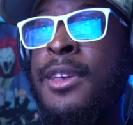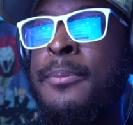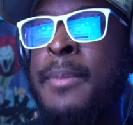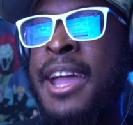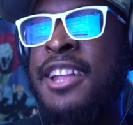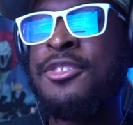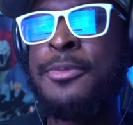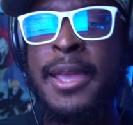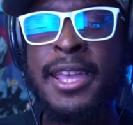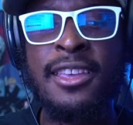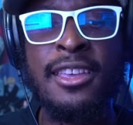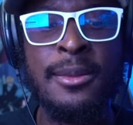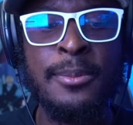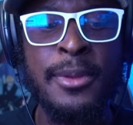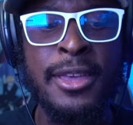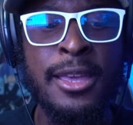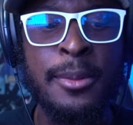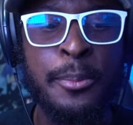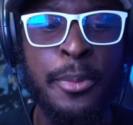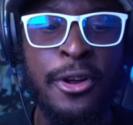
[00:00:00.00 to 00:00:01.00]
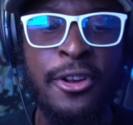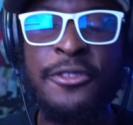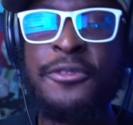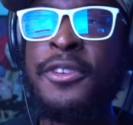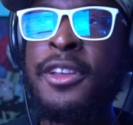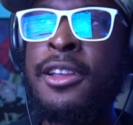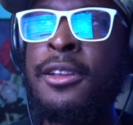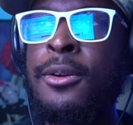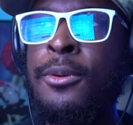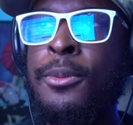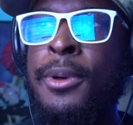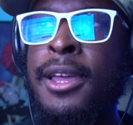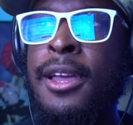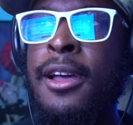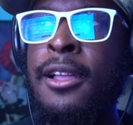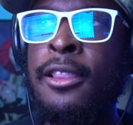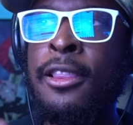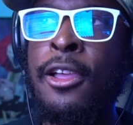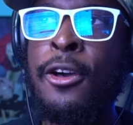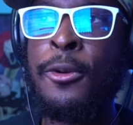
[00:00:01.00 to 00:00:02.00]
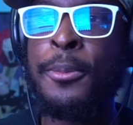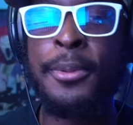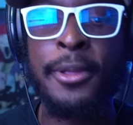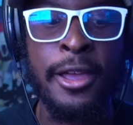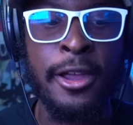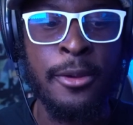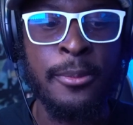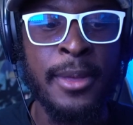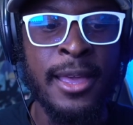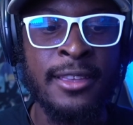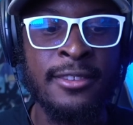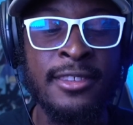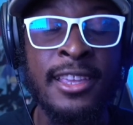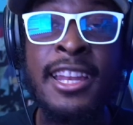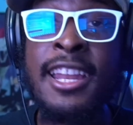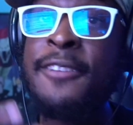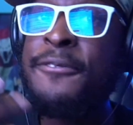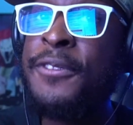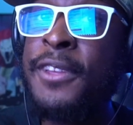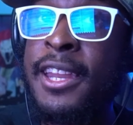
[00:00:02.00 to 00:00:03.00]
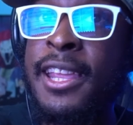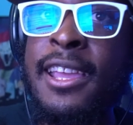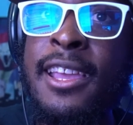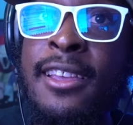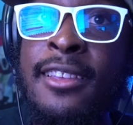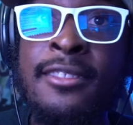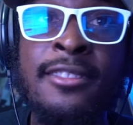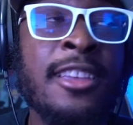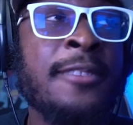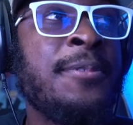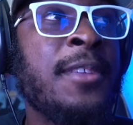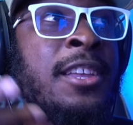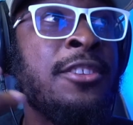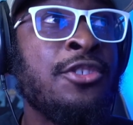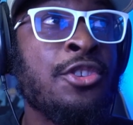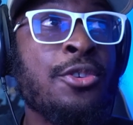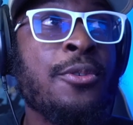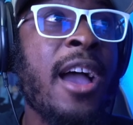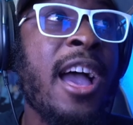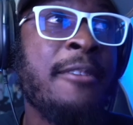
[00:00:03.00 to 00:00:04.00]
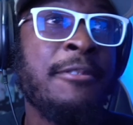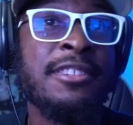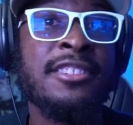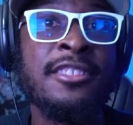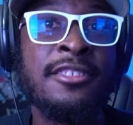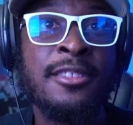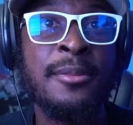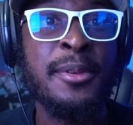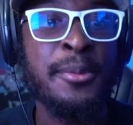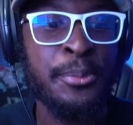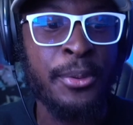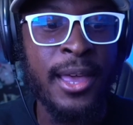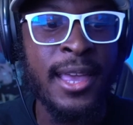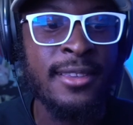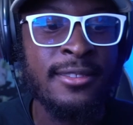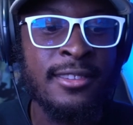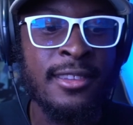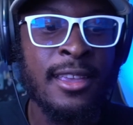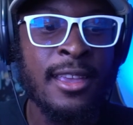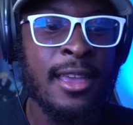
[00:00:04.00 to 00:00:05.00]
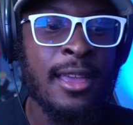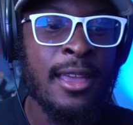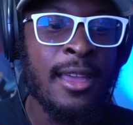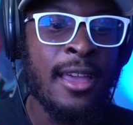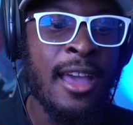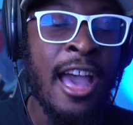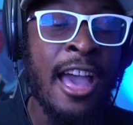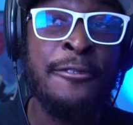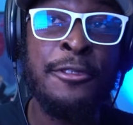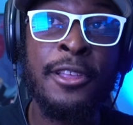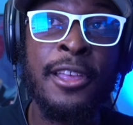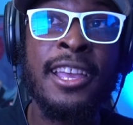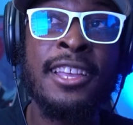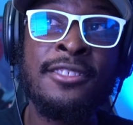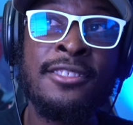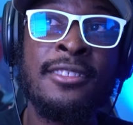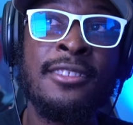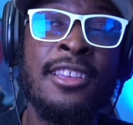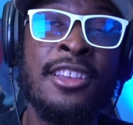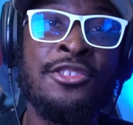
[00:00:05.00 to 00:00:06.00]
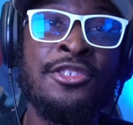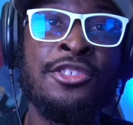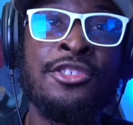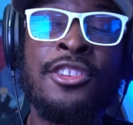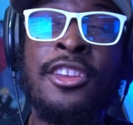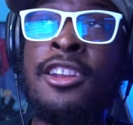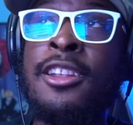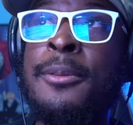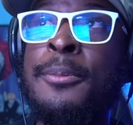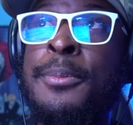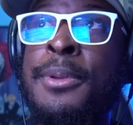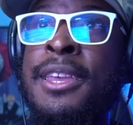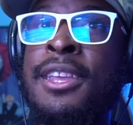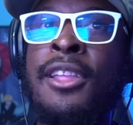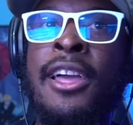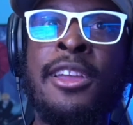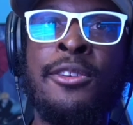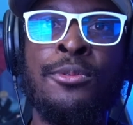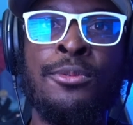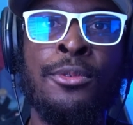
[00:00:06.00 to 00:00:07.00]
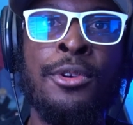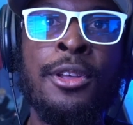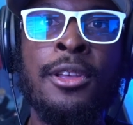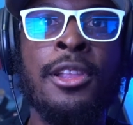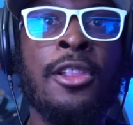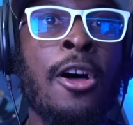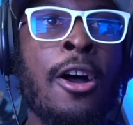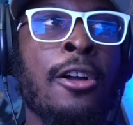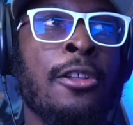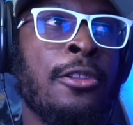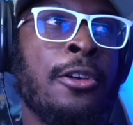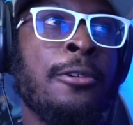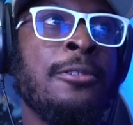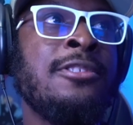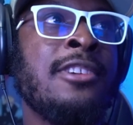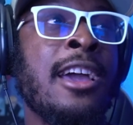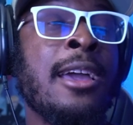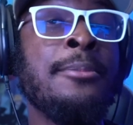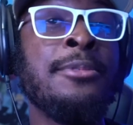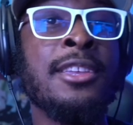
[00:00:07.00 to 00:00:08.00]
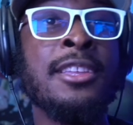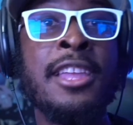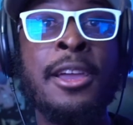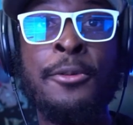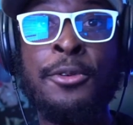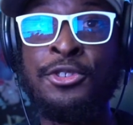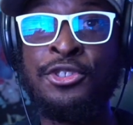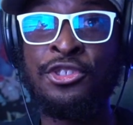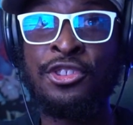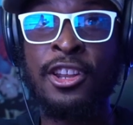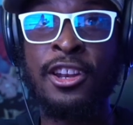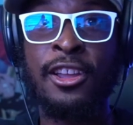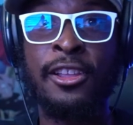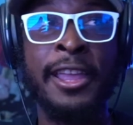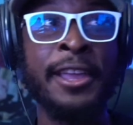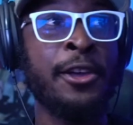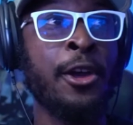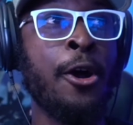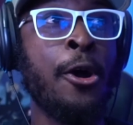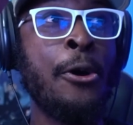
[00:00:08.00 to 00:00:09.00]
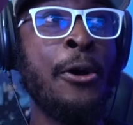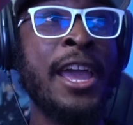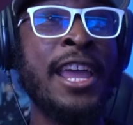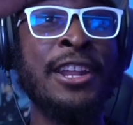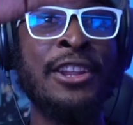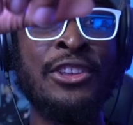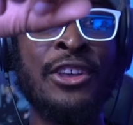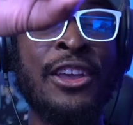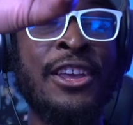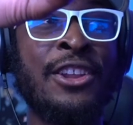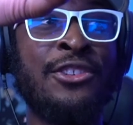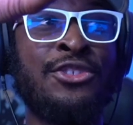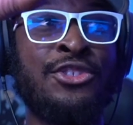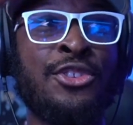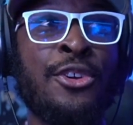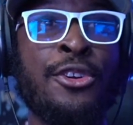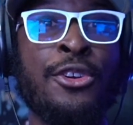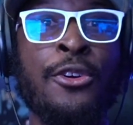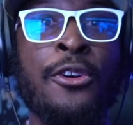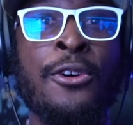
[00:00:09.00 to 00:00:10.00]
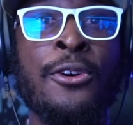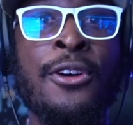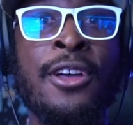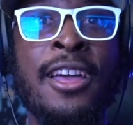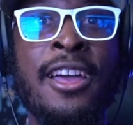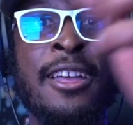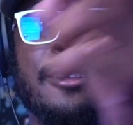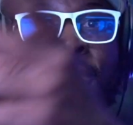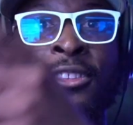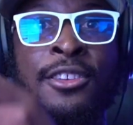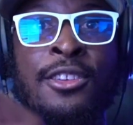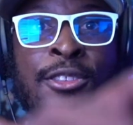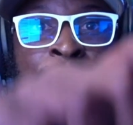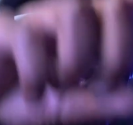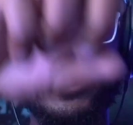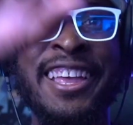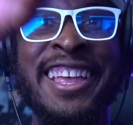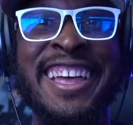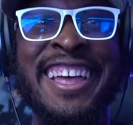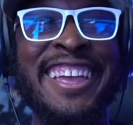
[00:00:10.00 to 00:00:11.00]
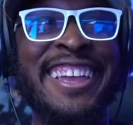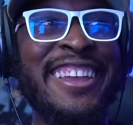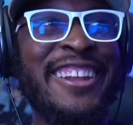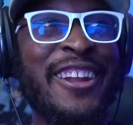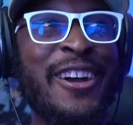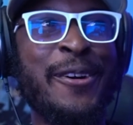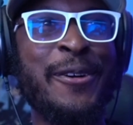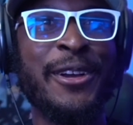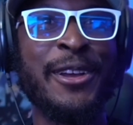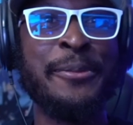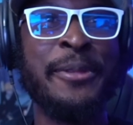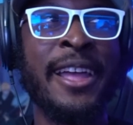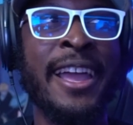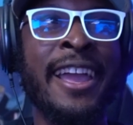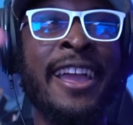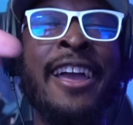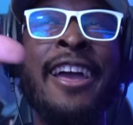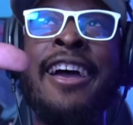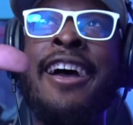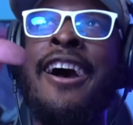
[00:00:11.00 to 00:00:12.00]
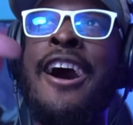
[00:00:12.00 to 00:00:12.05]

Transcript: matchmaking being perfect with a low player base. And if they do have a system in place, I feel like it's just gonna be like really long load times, and then we're just gonna like go in a circle. You know, we're gonna be like,